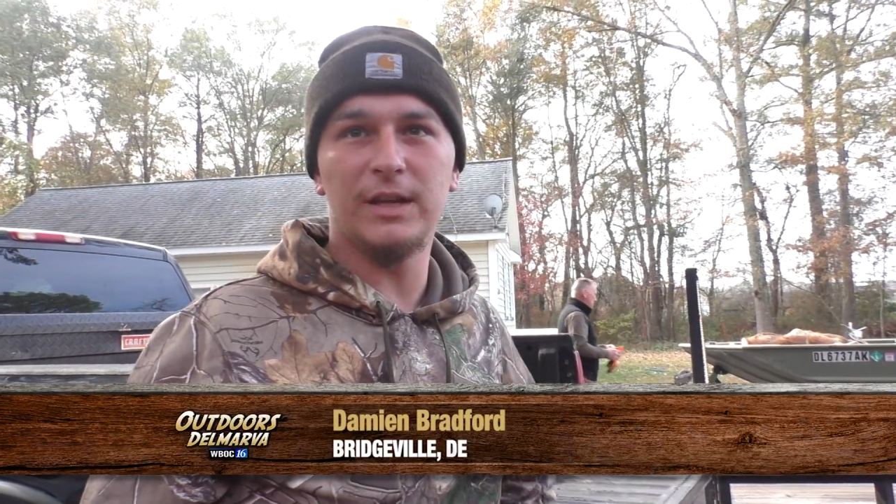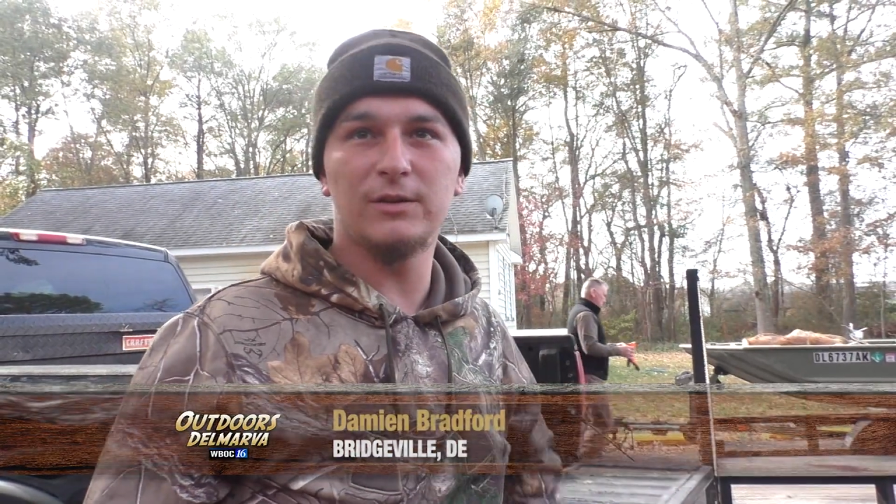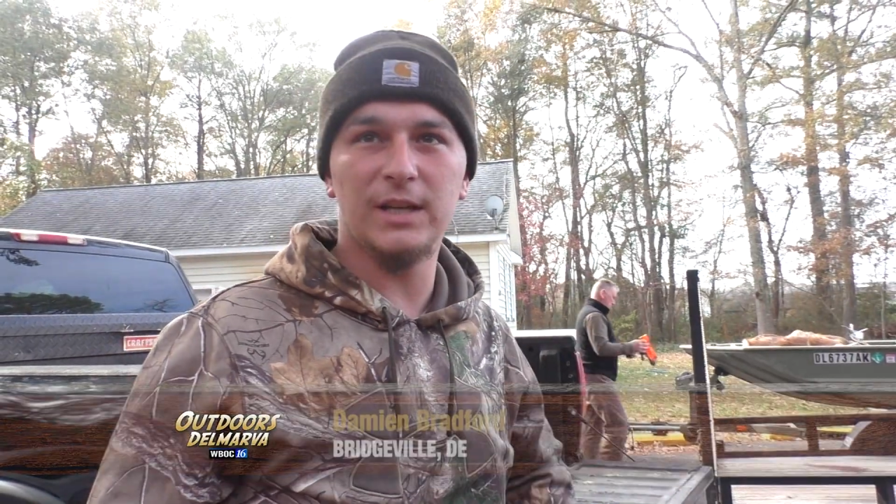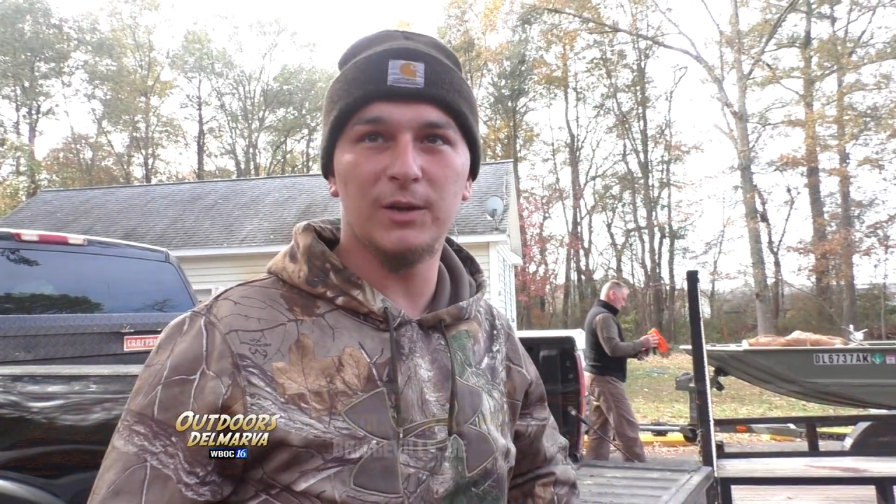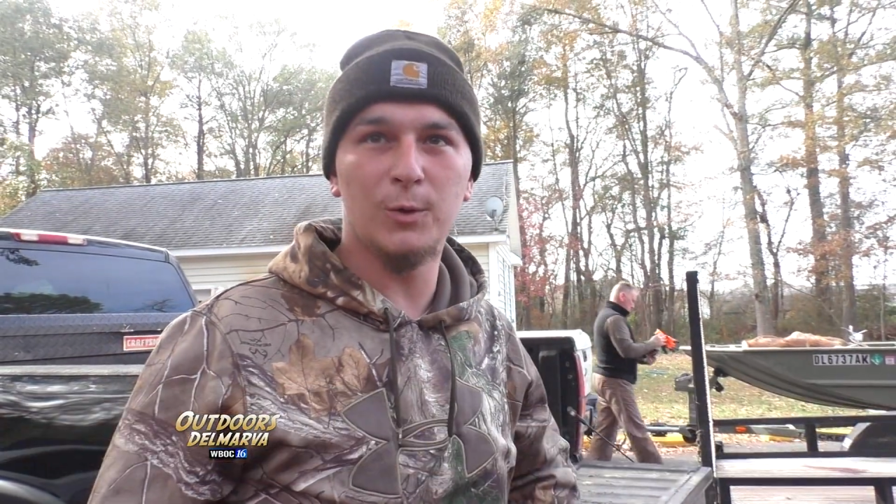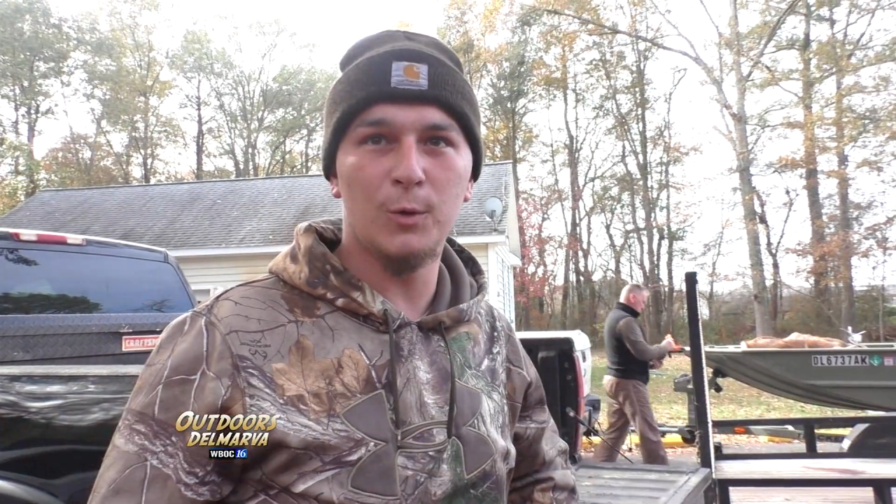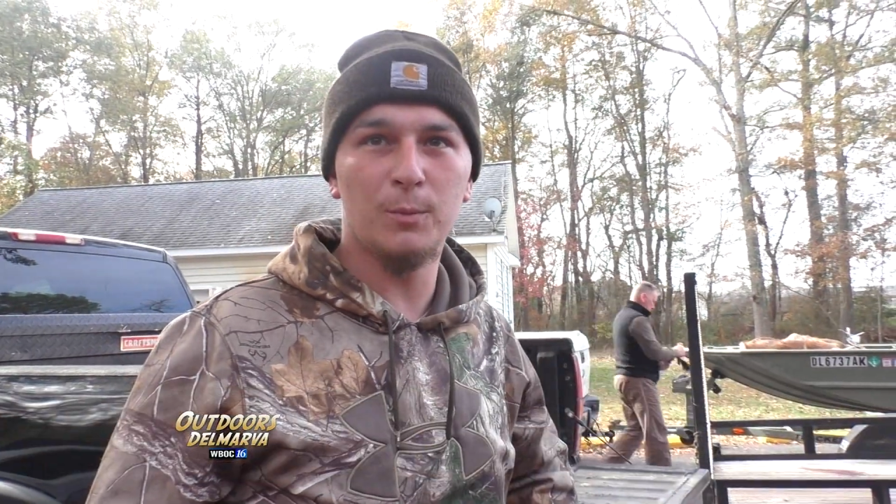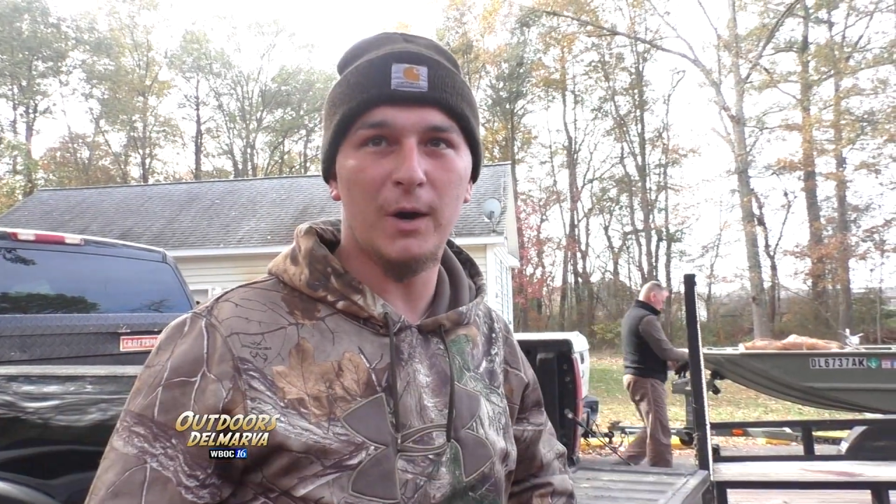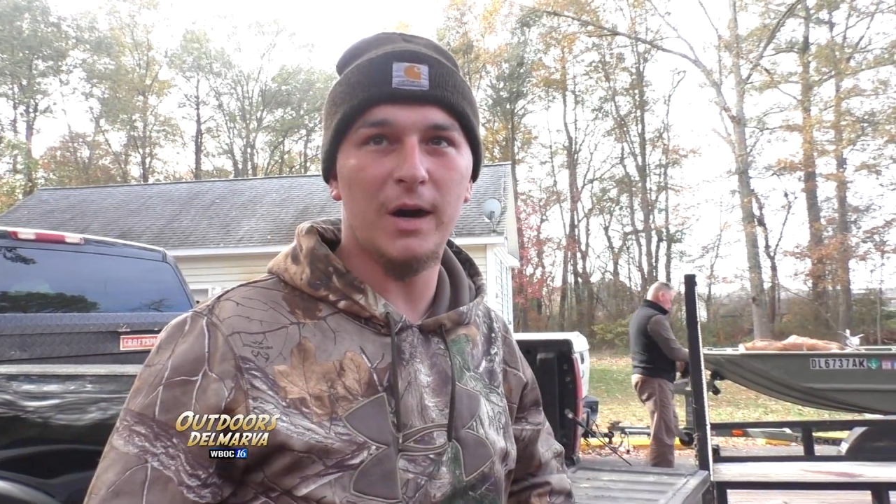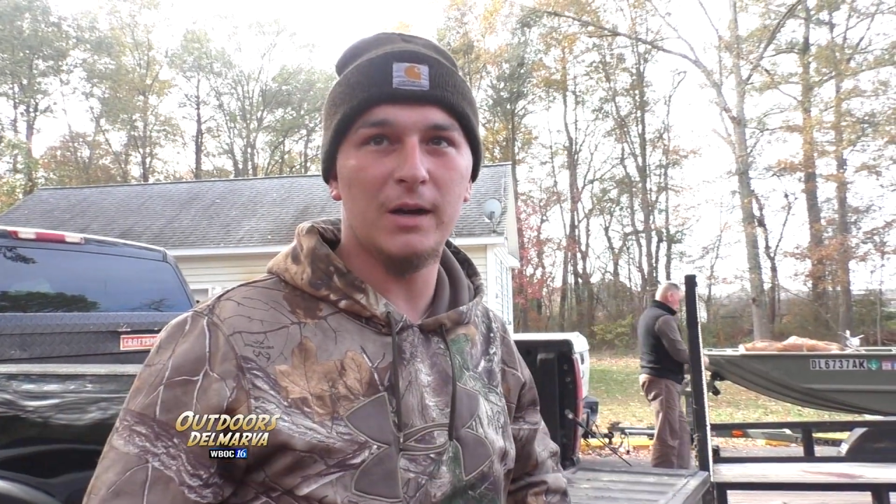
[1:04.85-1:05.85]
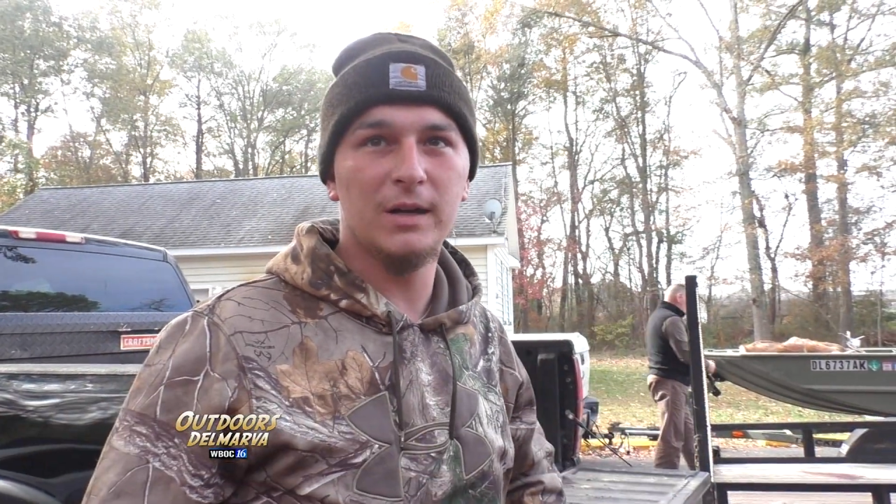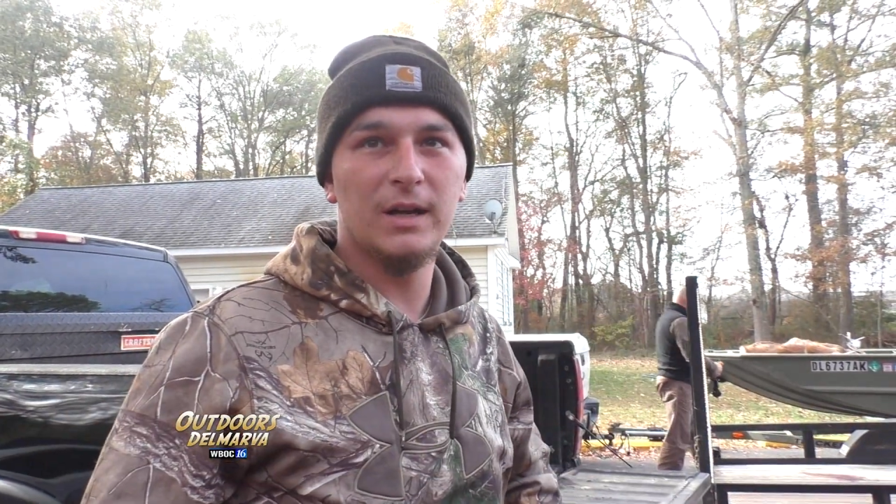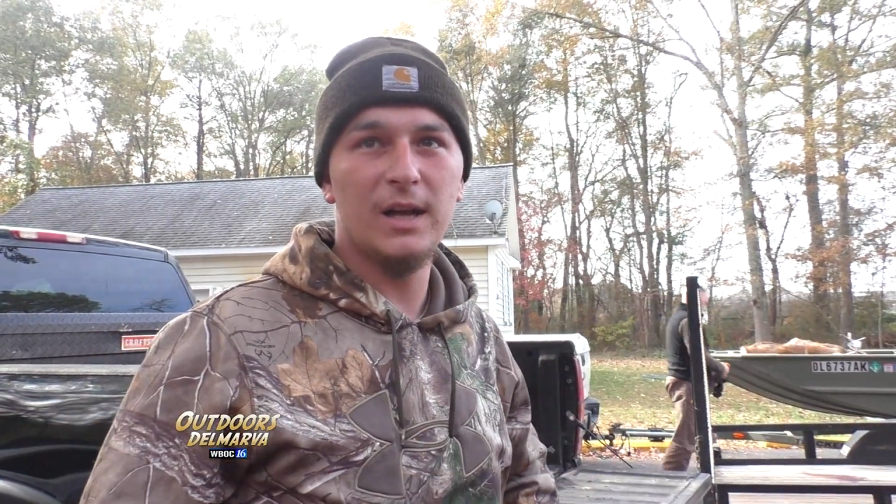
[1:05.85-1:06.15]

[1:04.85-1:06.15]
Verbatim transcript: He was at the corn pile.